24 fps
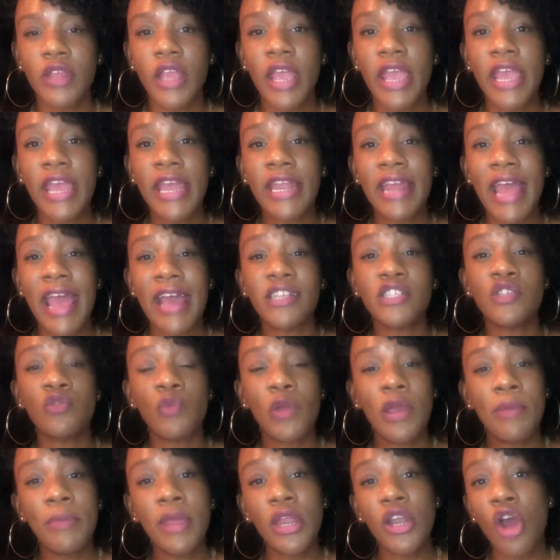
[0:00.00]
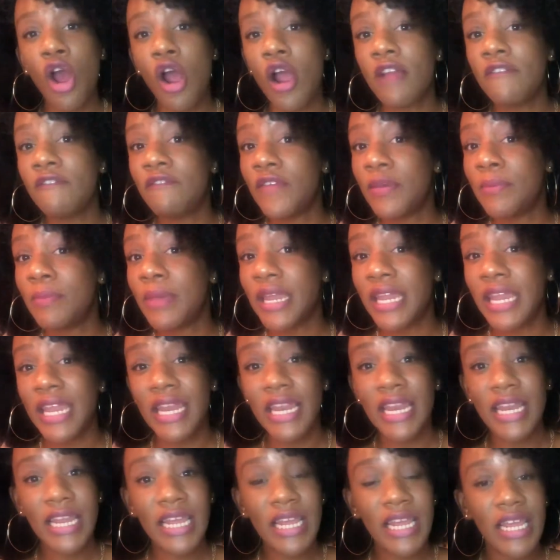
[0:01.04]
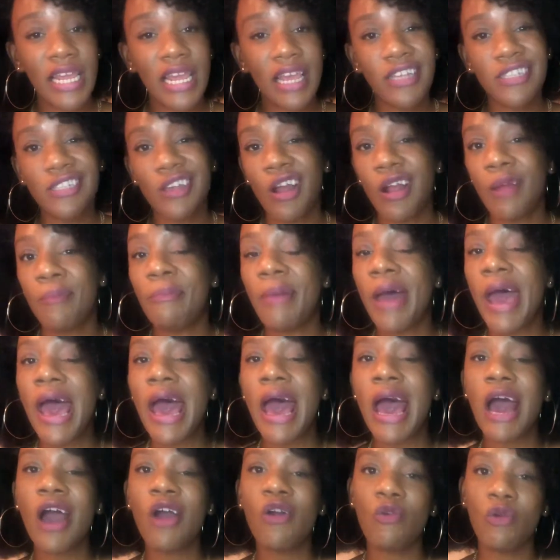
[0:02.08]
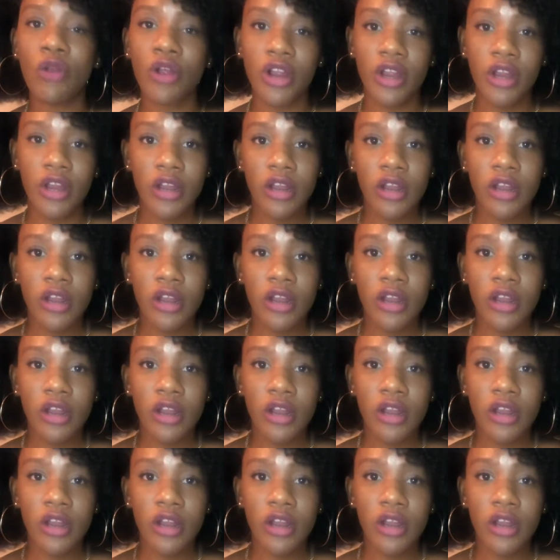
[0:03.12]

And as women, our femininity is our power.